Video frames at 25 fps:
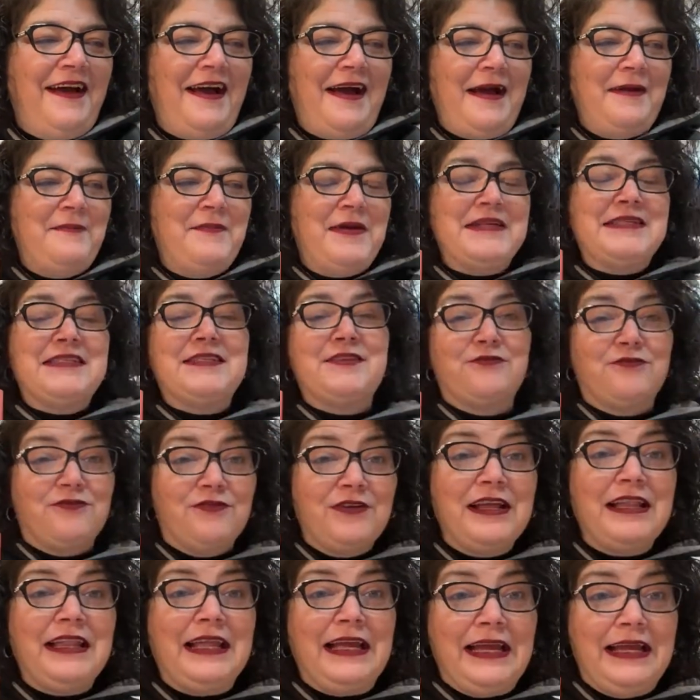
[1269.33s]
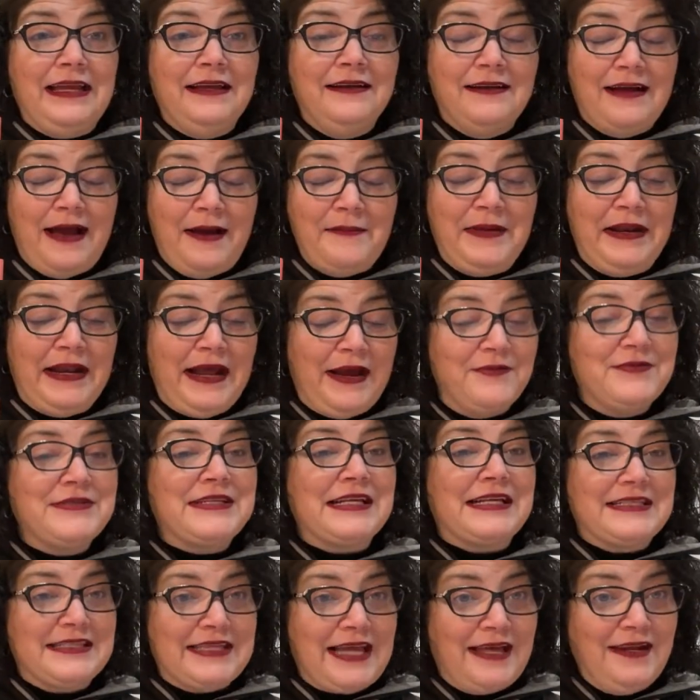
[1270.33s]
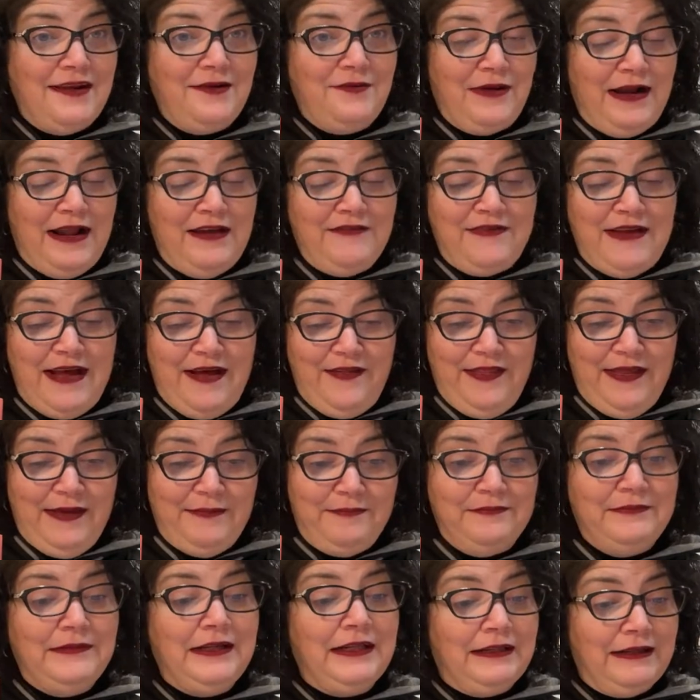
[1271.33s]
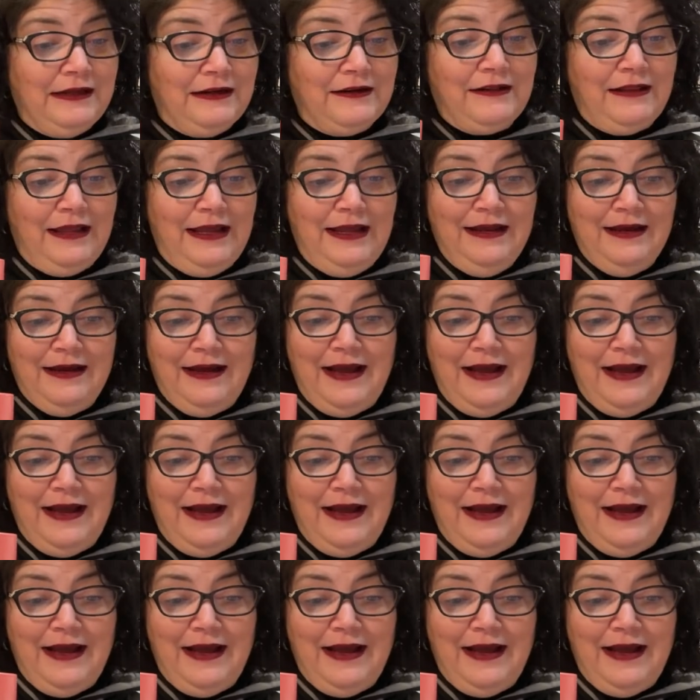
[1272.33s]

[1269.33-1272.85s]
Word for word: I must have really, I mean, I was excited when I found them, clearly.